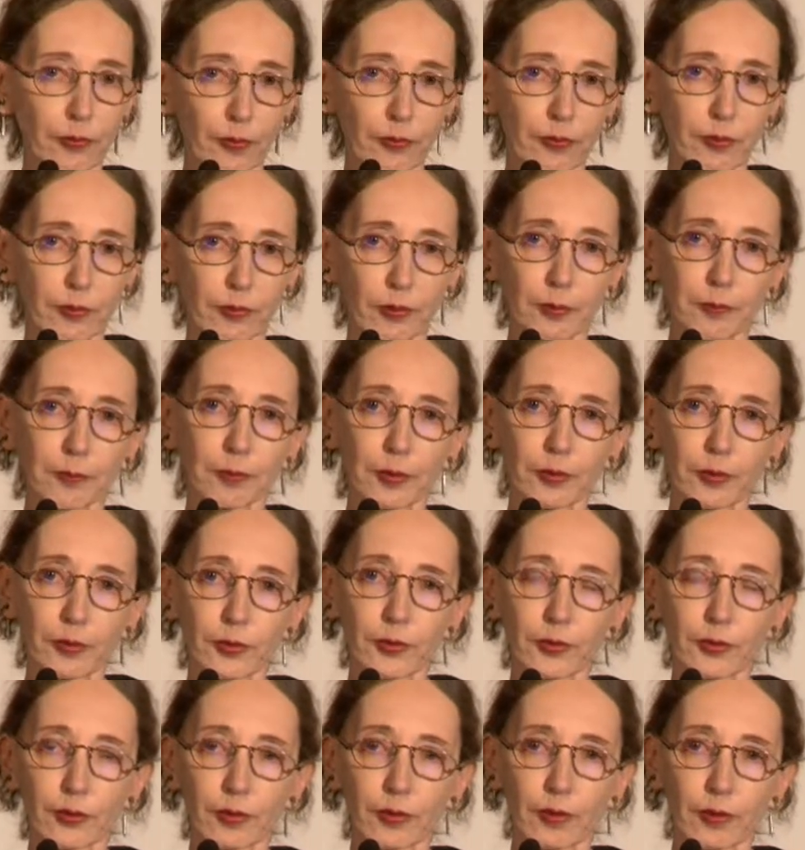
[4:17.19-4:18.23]
the third
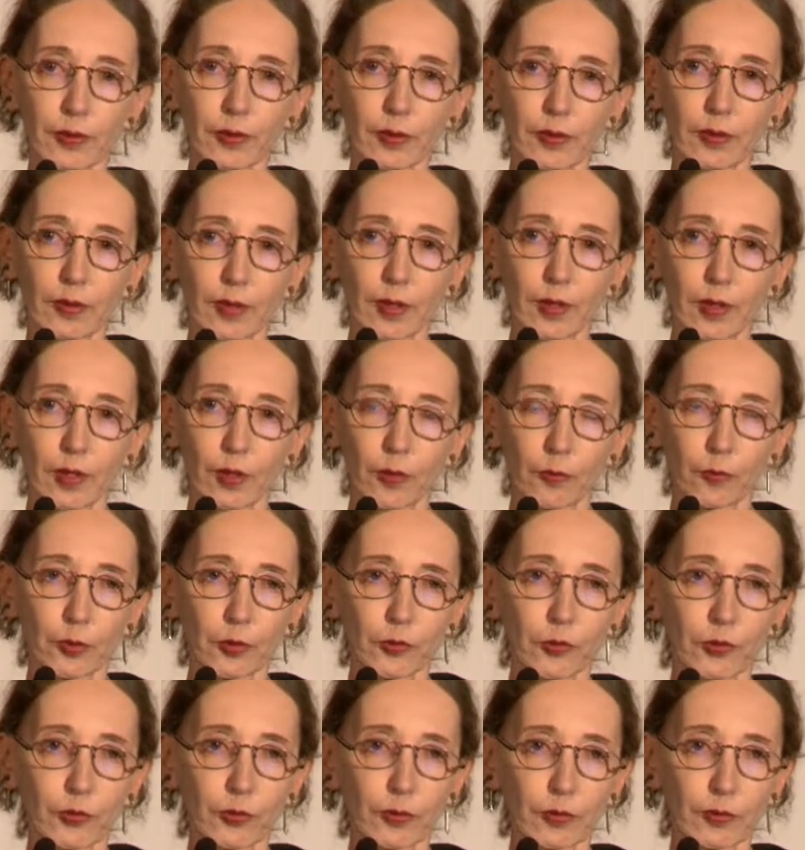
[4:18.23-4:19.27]
person,
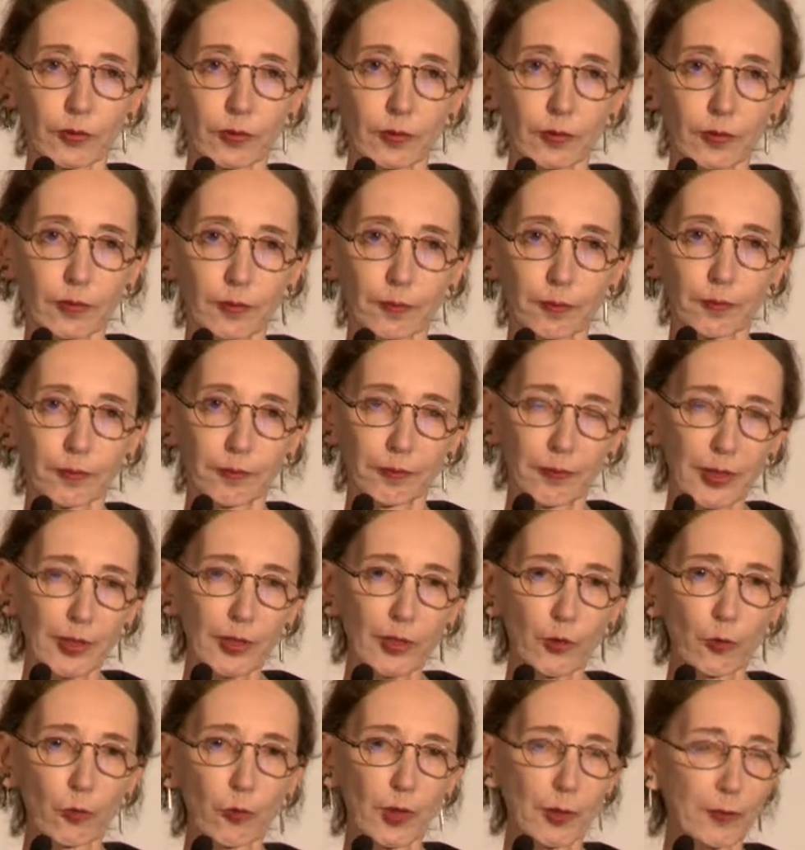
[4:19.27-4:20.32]
which
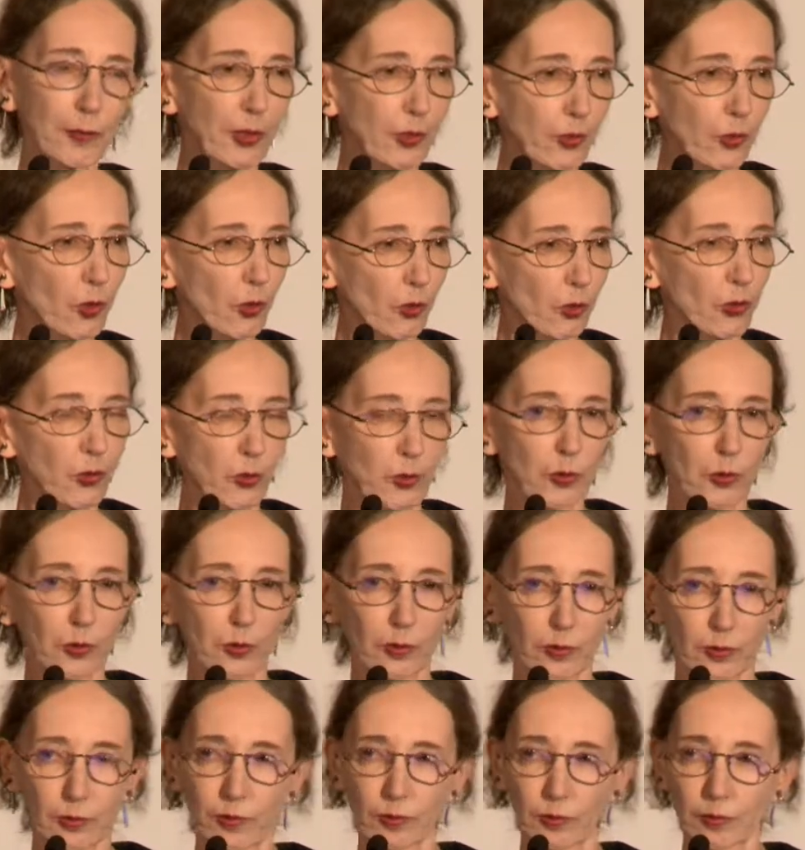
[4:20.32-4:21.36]
many women don't
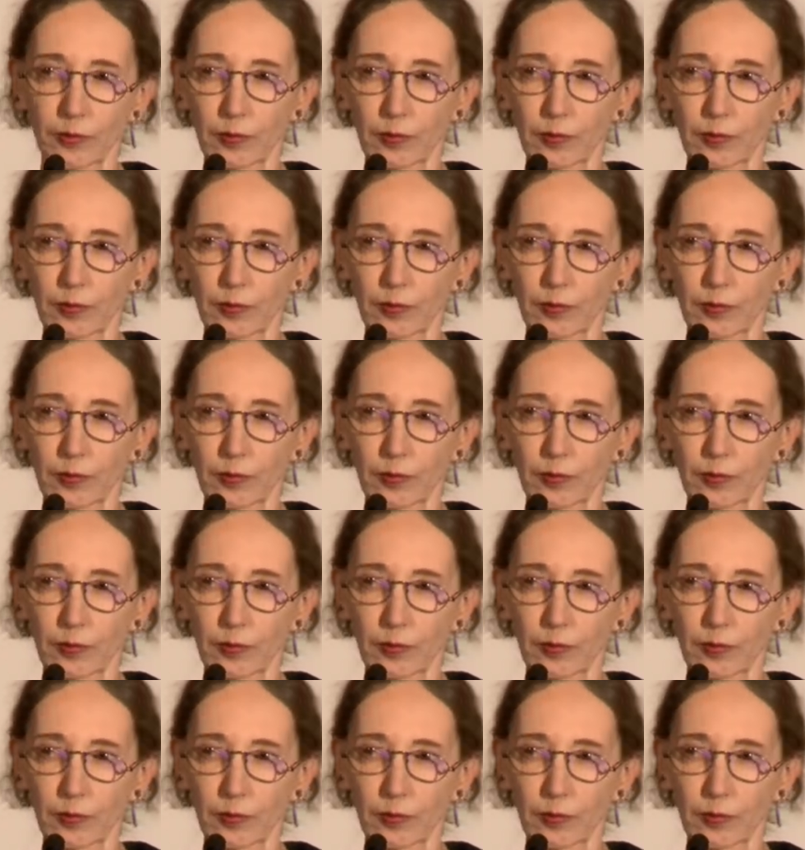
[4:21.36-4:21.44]
do.